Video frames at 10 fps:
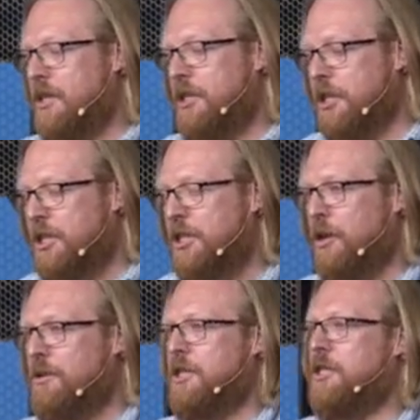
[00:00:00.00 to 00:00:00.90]
just
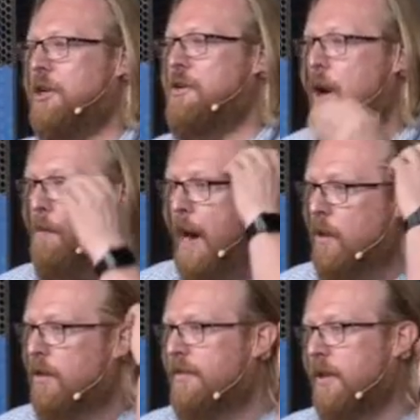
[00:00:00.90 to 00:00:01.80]
goes to show you how
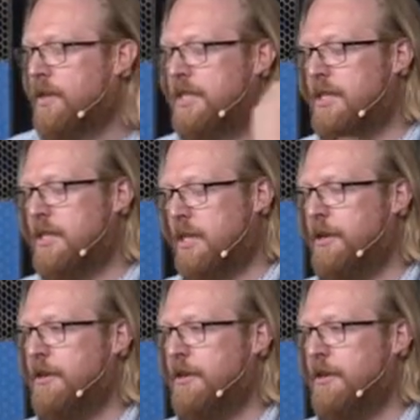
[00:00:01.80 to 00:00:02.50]
powerful this is